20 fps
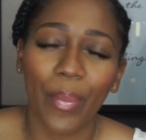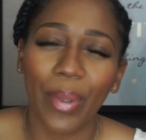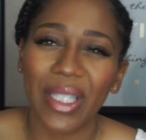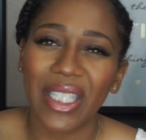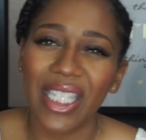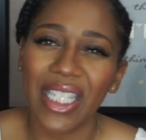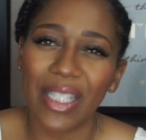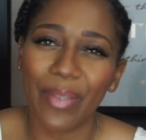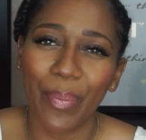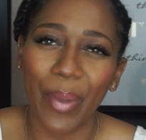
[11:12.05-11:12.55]
But
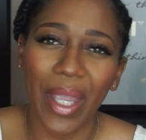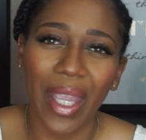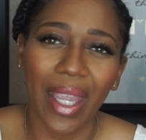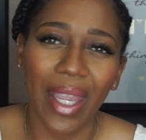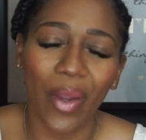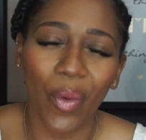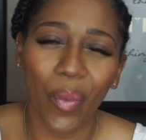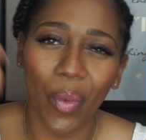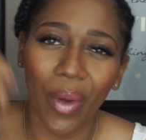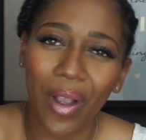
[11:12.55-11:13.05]
just
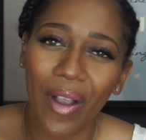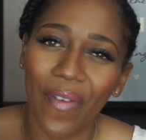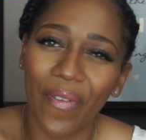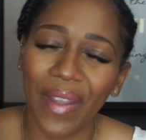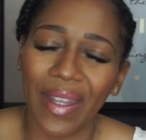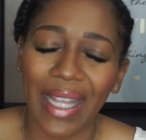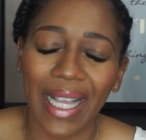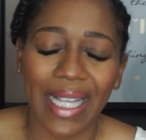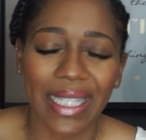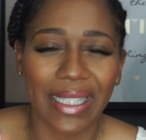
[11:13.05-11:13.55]
being rough
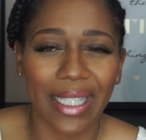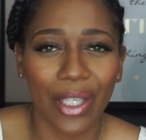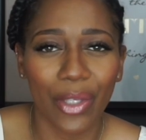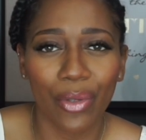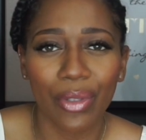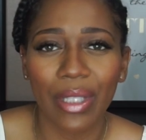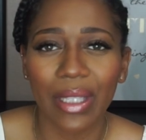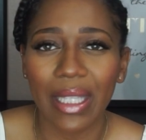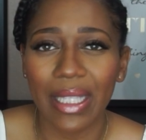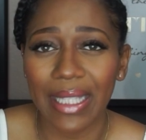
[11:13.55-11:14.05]
and, like I said,
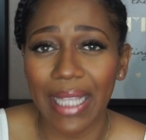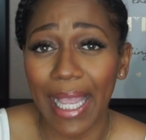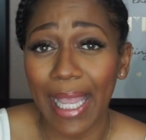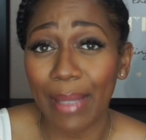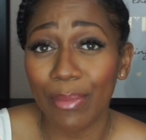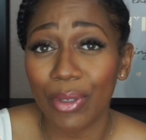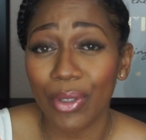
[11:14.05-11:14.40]
using the same